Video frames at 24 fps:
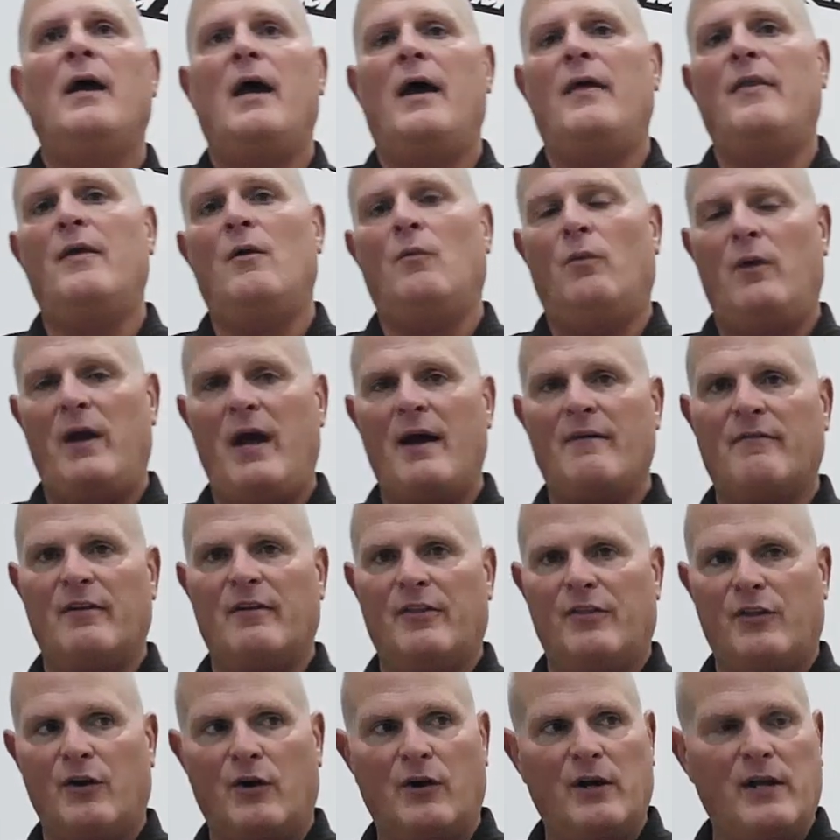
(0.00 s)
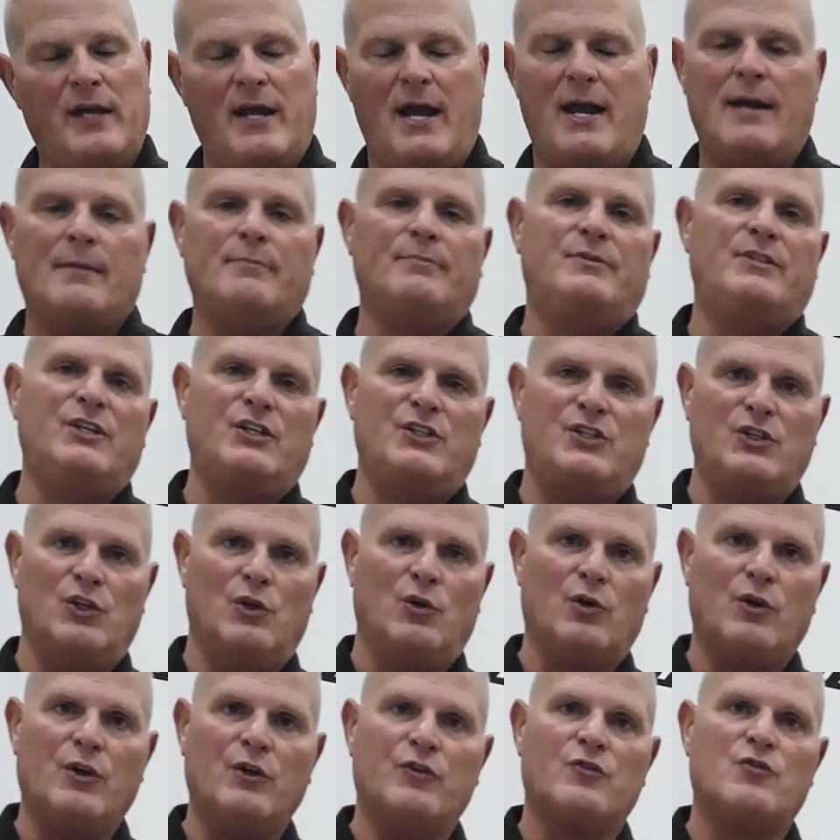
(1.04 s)
And then we have a 30 amp
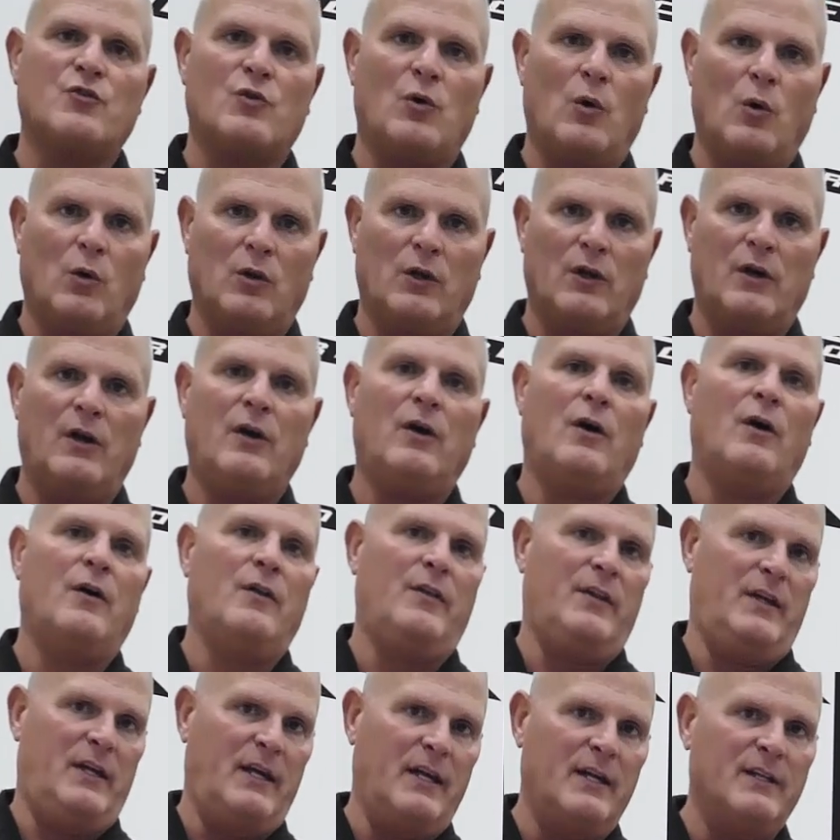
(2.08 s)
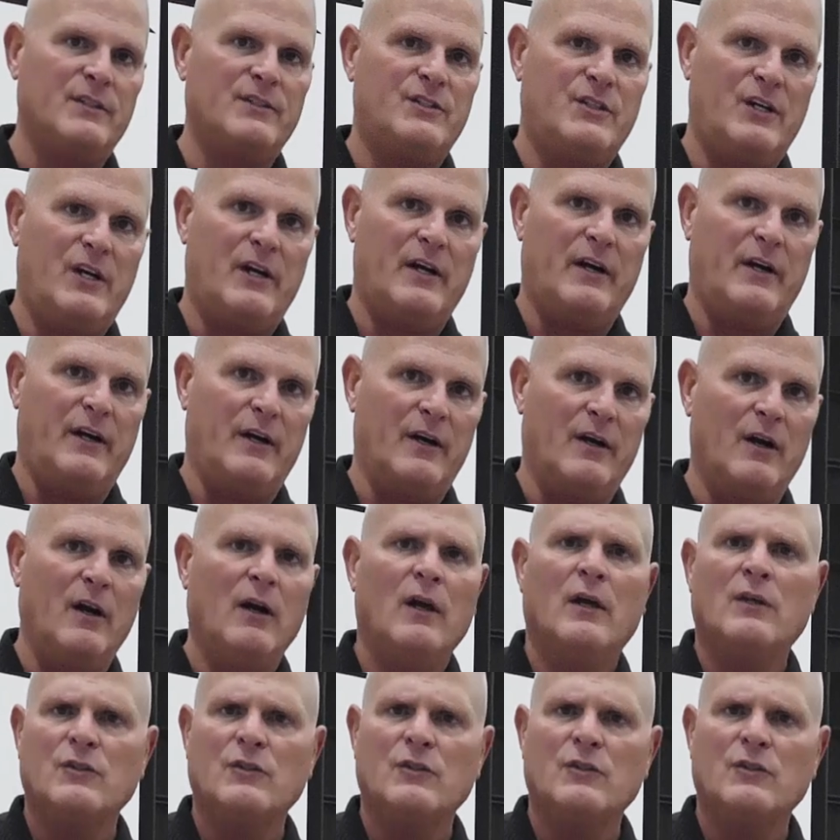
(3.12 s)
digital controller on the interior.